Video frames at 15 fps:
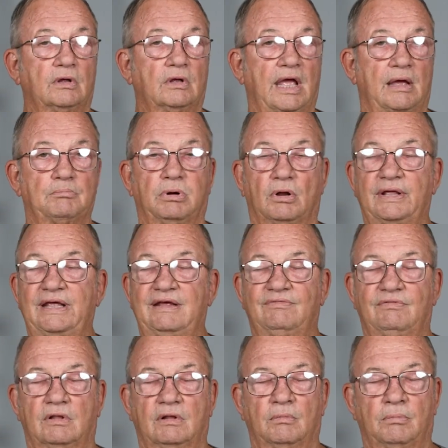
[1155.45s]
and believe
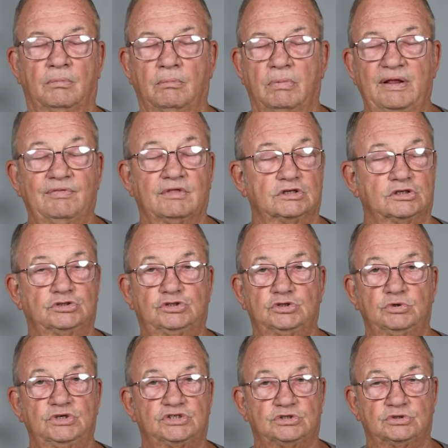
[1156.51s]
believe that the
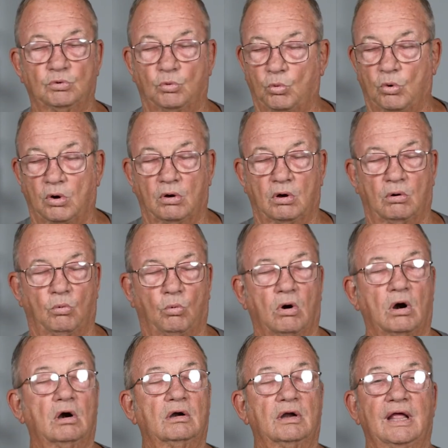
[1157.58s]
Jewish uh,
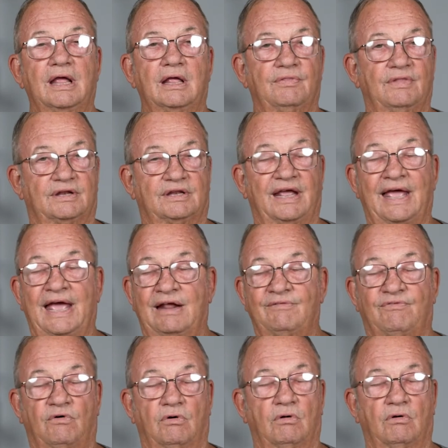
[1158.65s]
word that they had
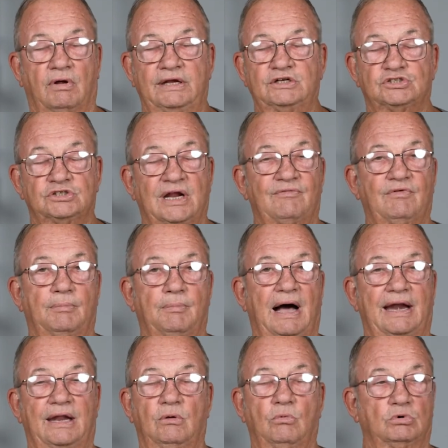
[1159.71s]
for each and
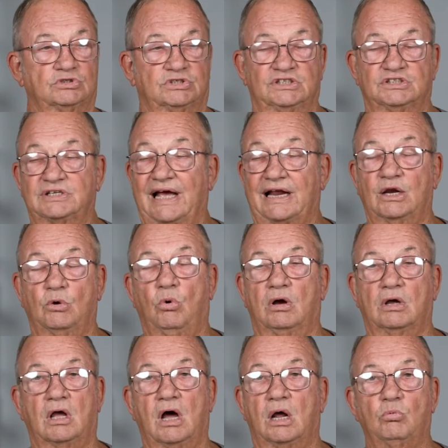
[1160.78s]
everybody was exactly
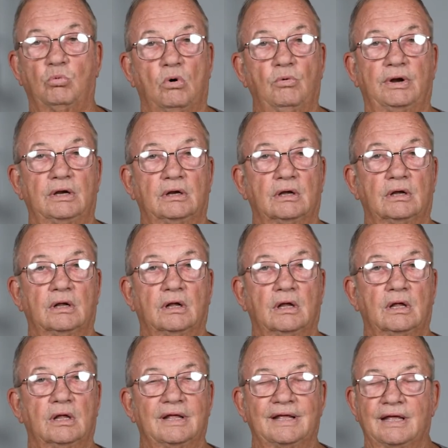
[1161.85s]
what God wanted.
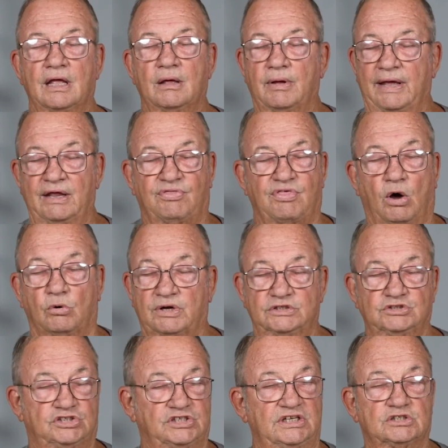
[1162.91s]
He thought that
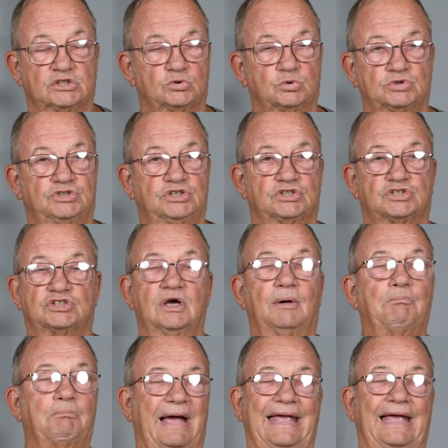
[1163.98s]
Jesus was just
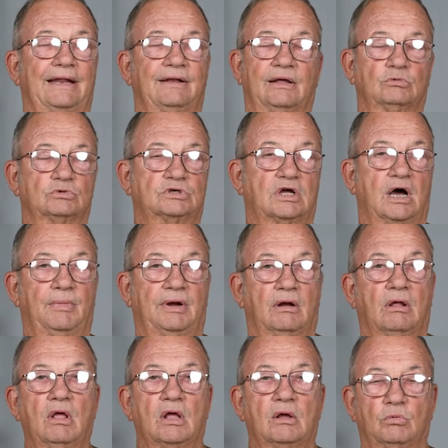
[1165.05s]
some man that was
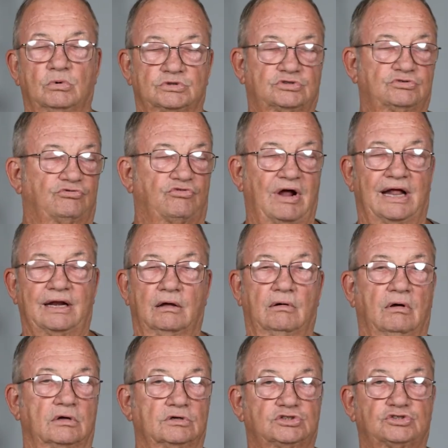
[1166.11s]
coming, was trying
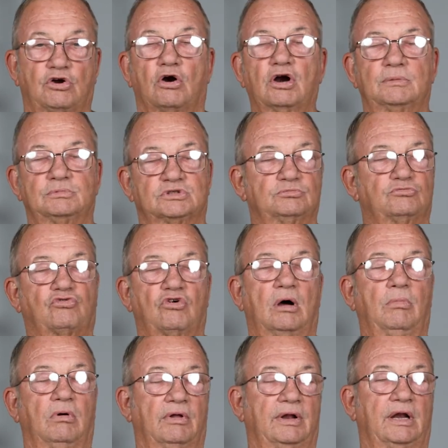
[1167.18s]
to stir up some
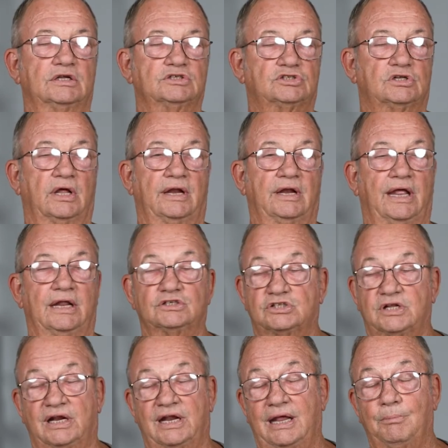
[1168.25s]
trouble, and, and
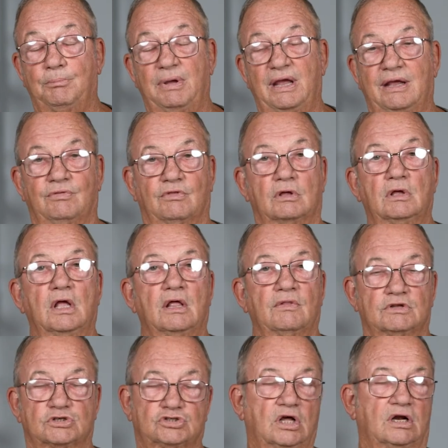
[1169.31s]
instead of him being the,
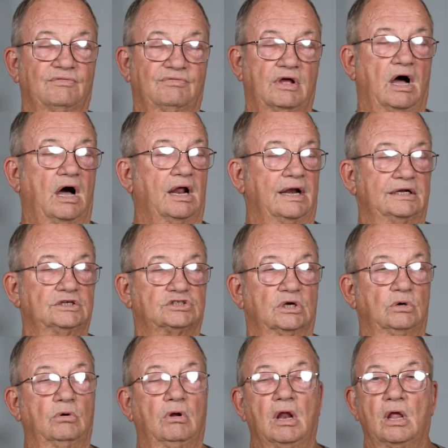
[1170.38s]
the Son of God. And
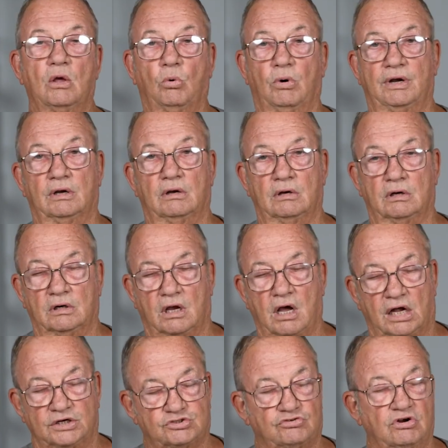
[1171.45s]
so when
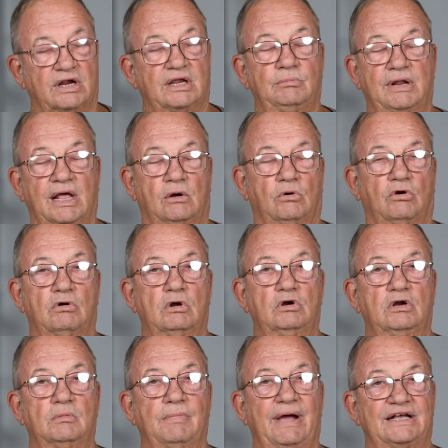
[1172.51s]
God struck him down on the
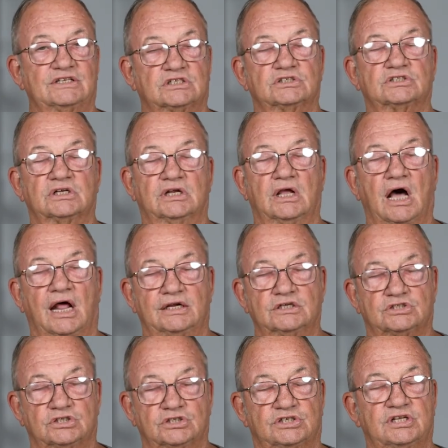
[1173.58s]
road to Damascus and got
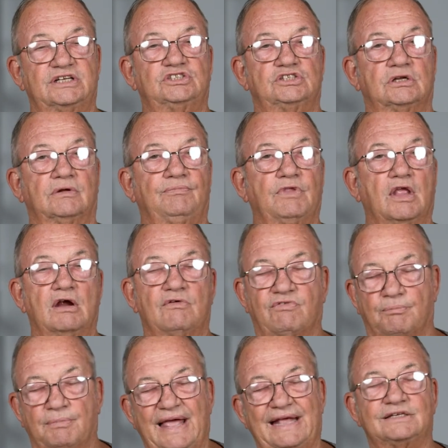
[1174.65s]
his attention,
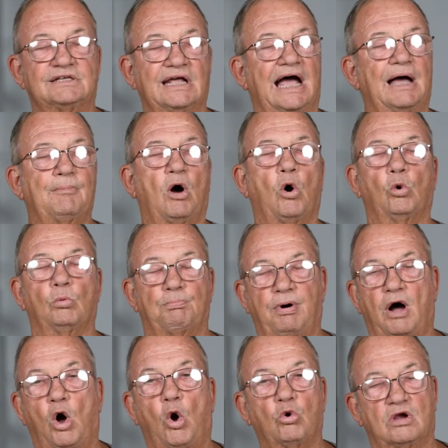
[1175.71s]
from that time on,
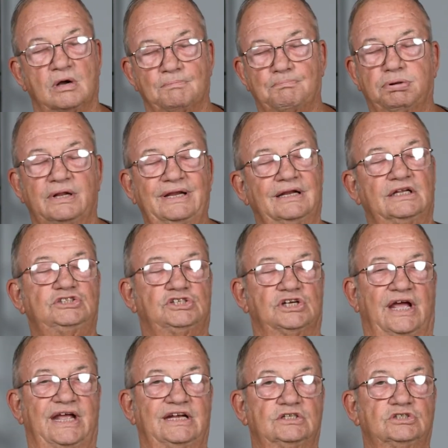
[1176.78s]
Paul completely
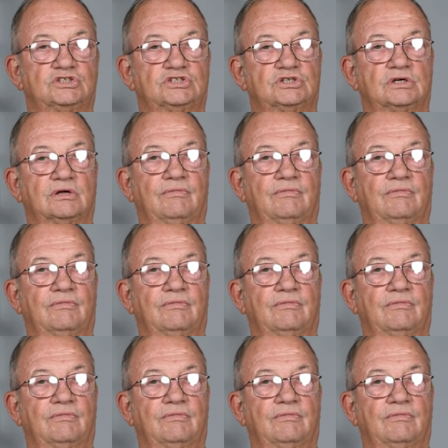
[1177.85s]
changed.